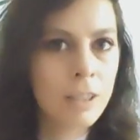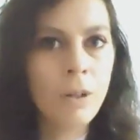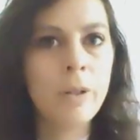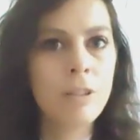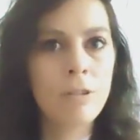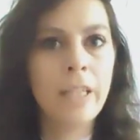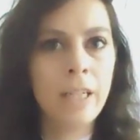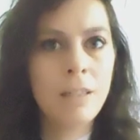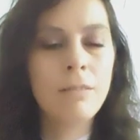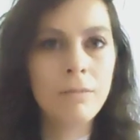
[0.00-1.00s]
going to
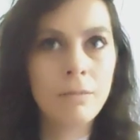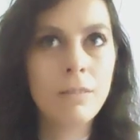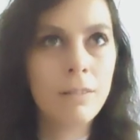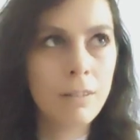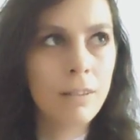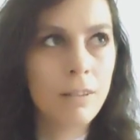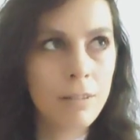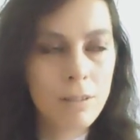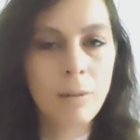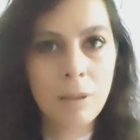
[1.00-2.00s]
get
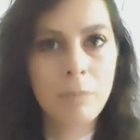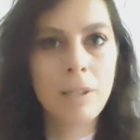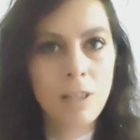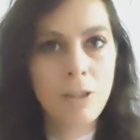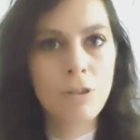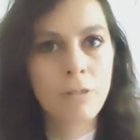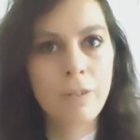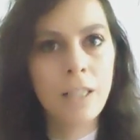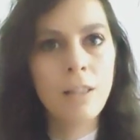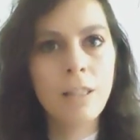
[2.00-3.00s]
a supplementation
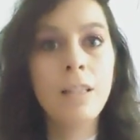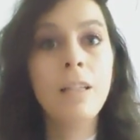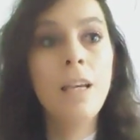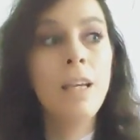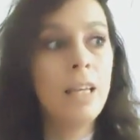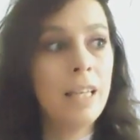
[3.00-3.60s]
of anything